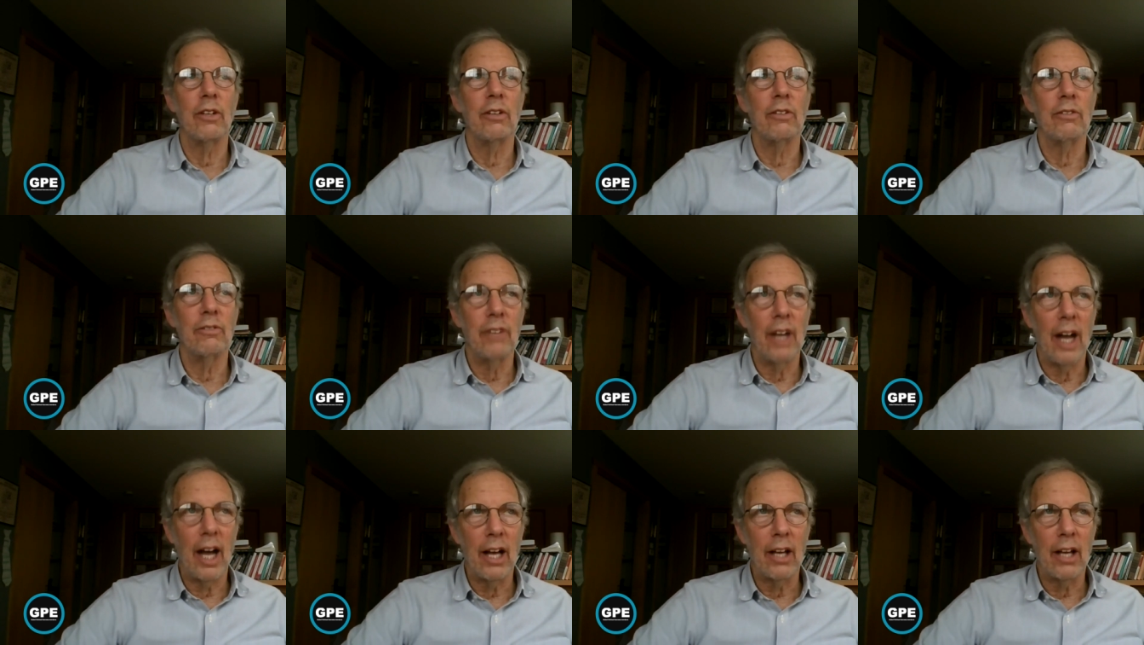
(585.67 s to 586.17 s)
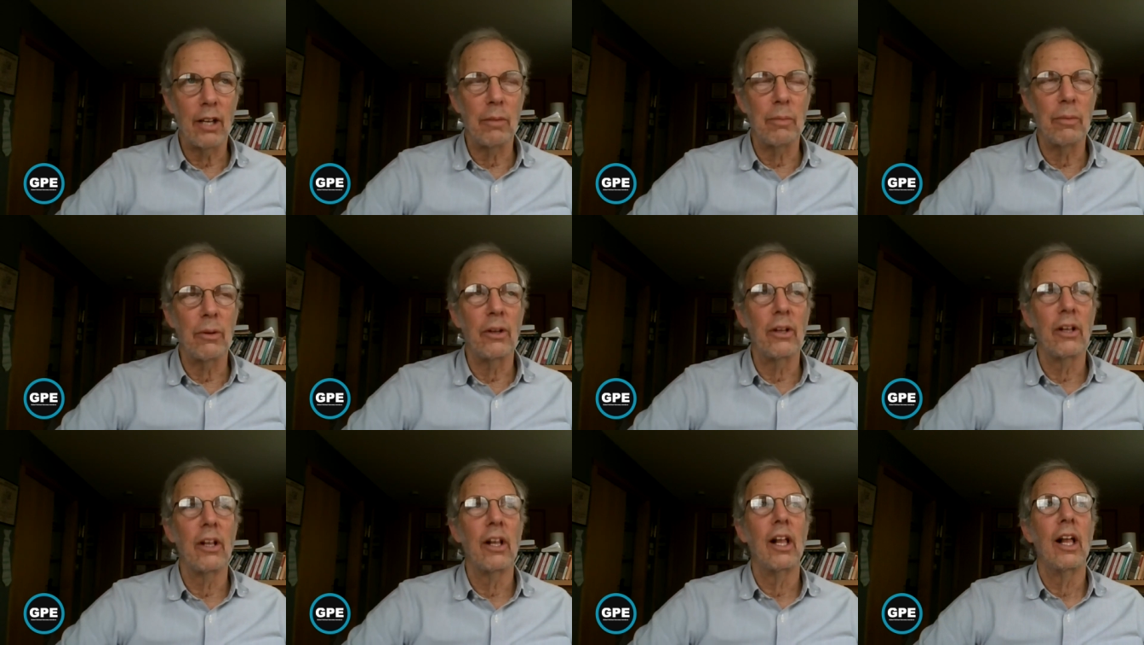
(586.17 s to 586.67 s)

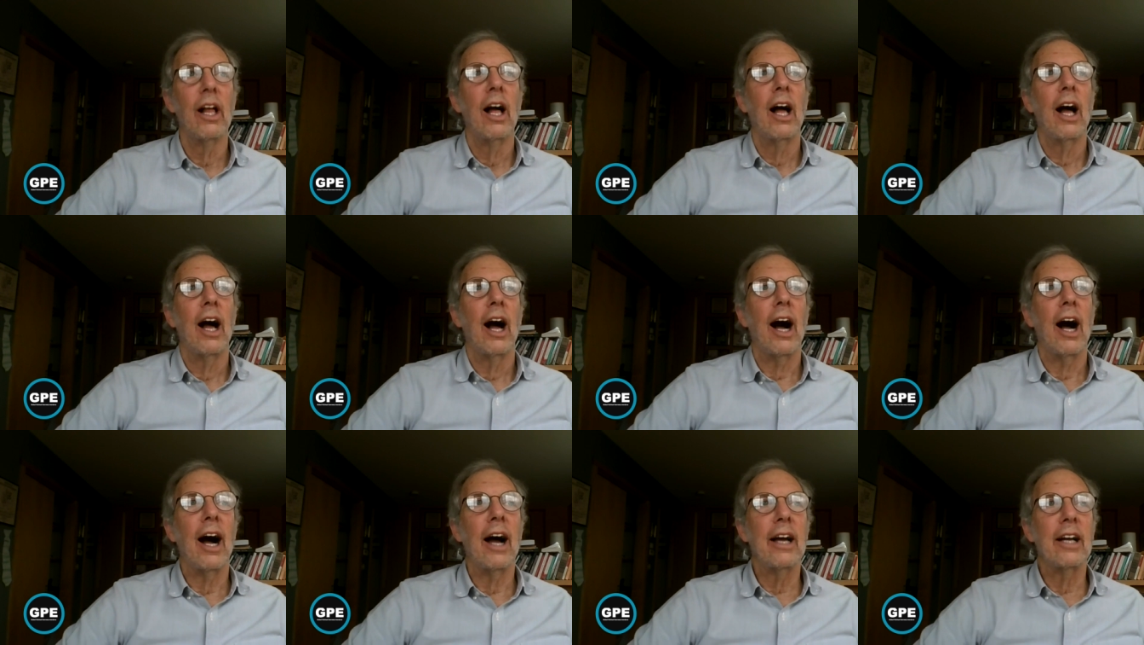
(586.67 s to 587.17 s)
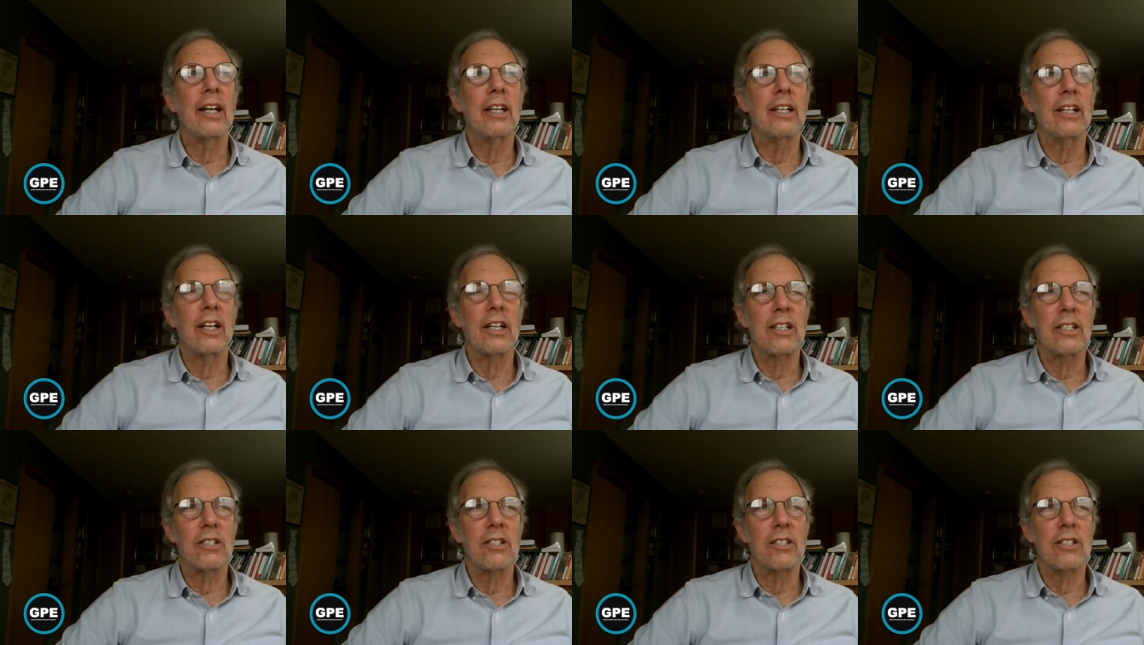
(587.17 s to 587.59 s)
valuable, I had done a